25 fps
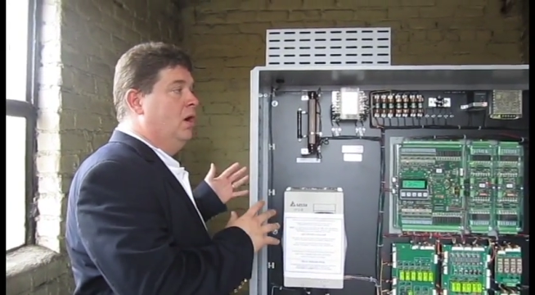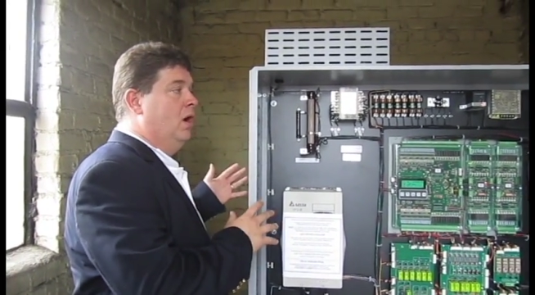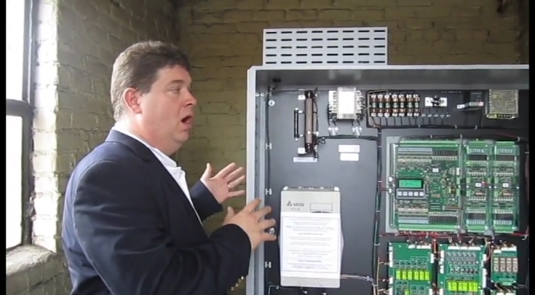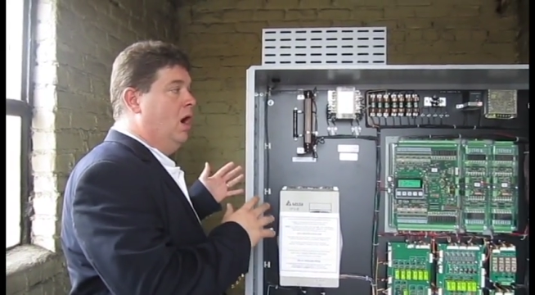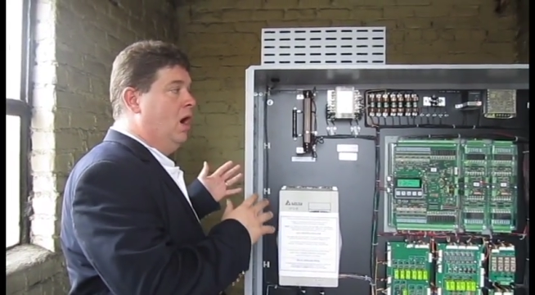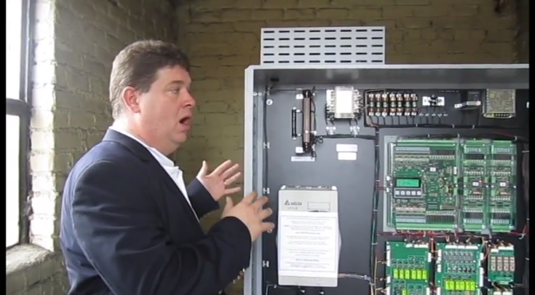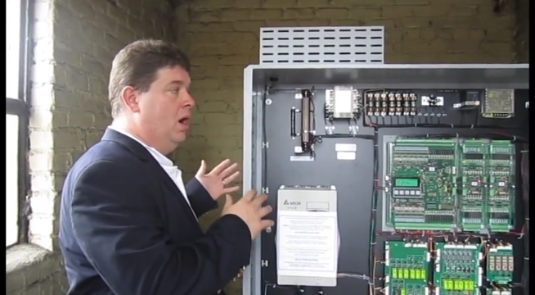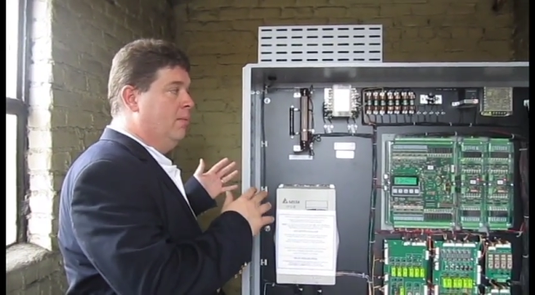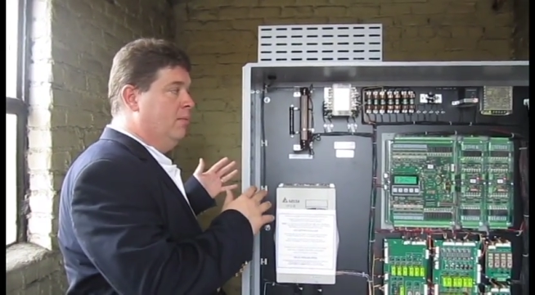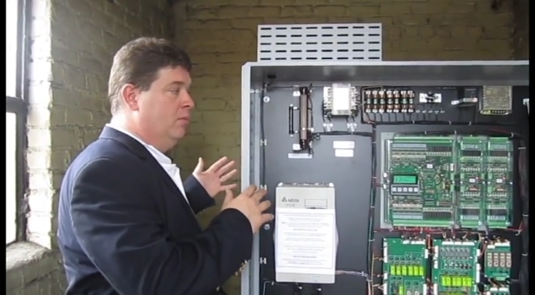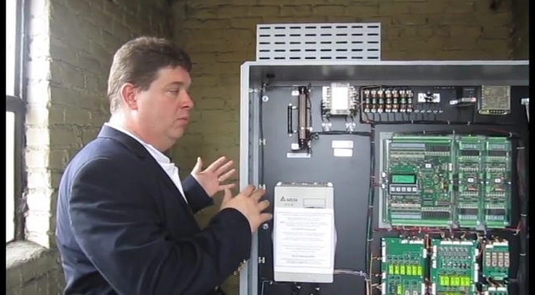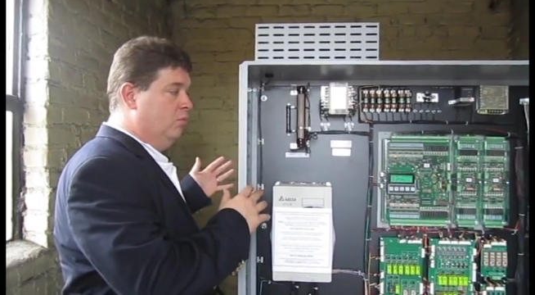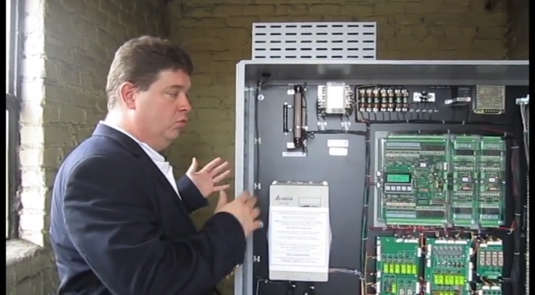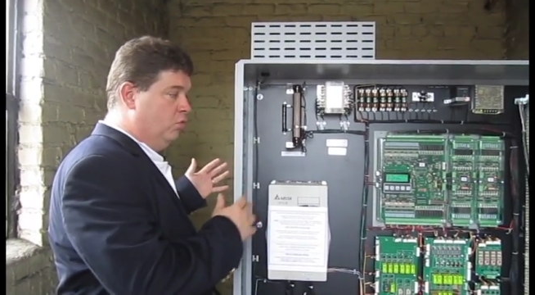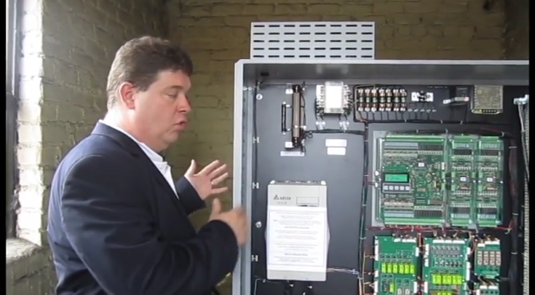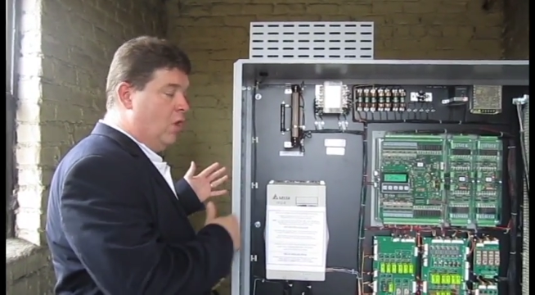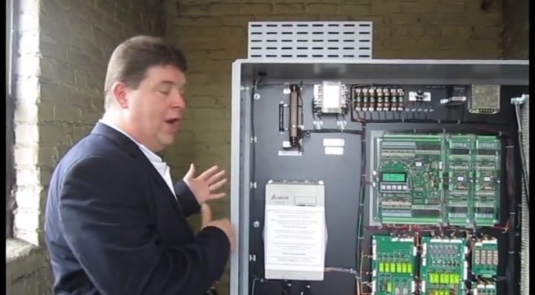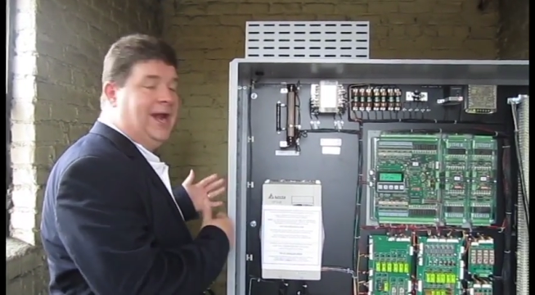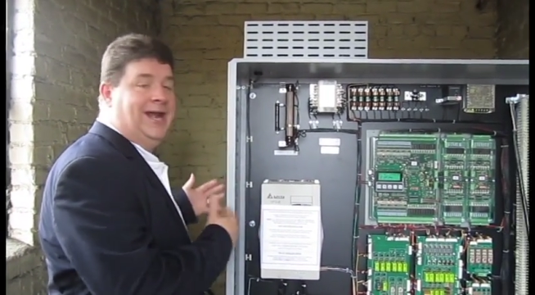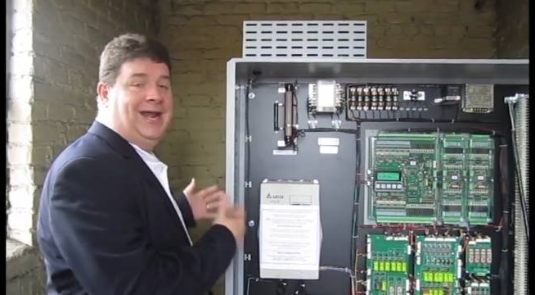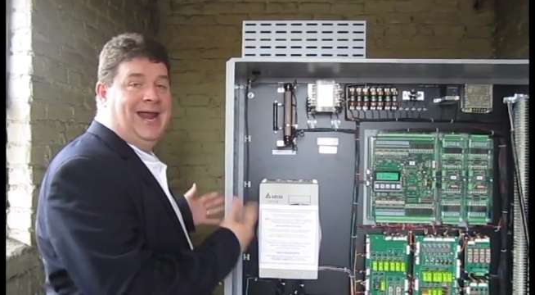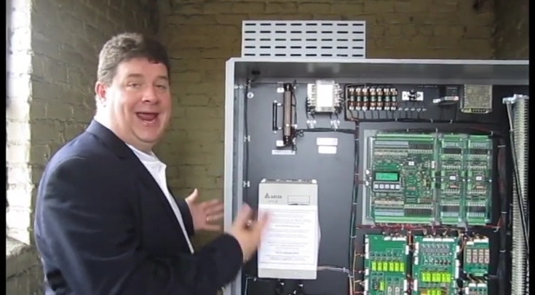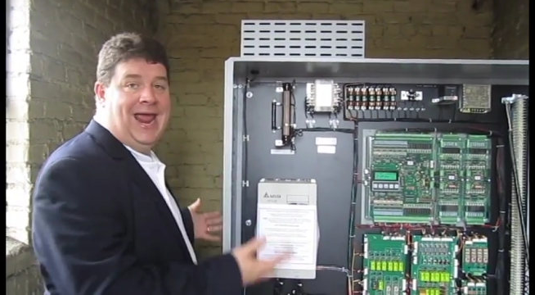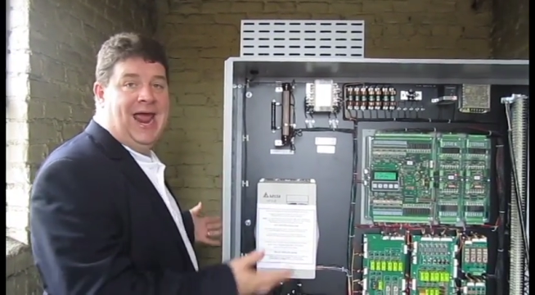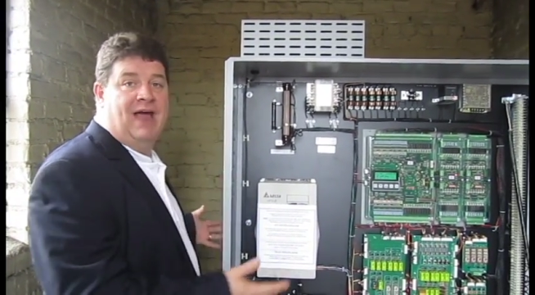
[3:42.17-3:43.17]

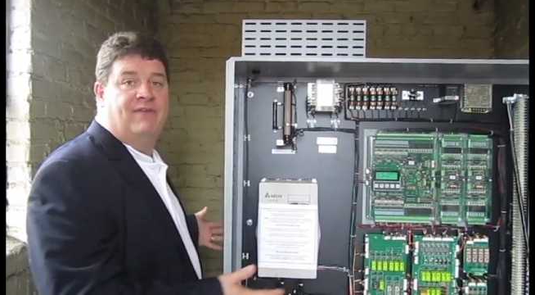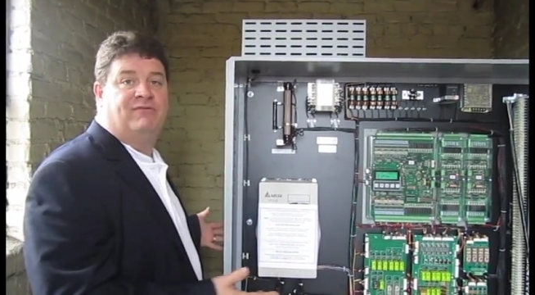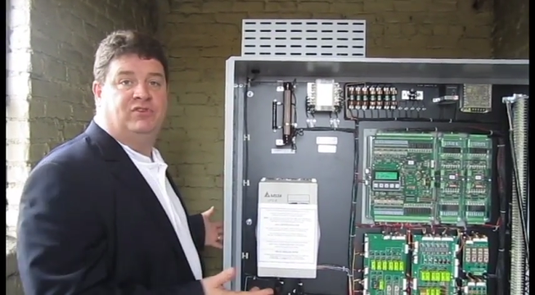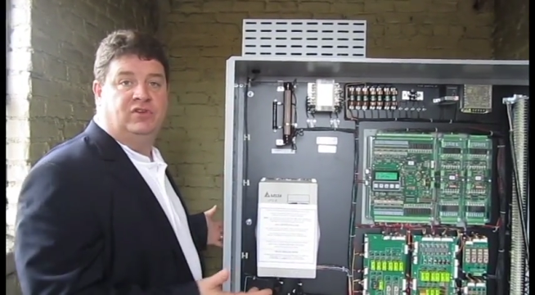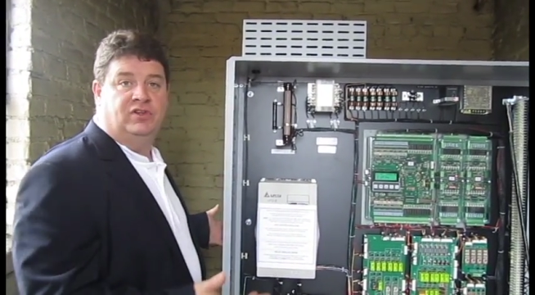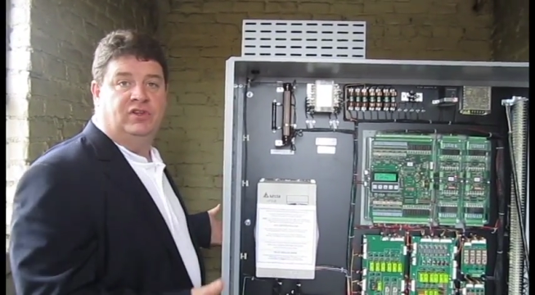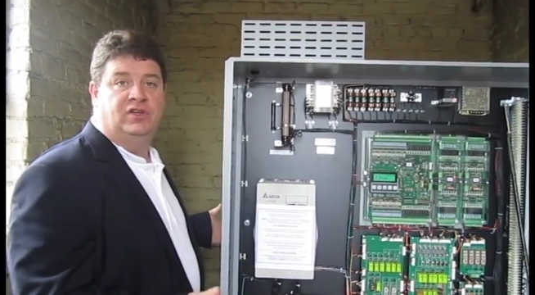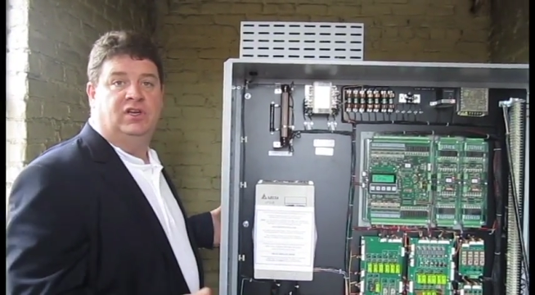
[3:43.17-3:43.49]
right after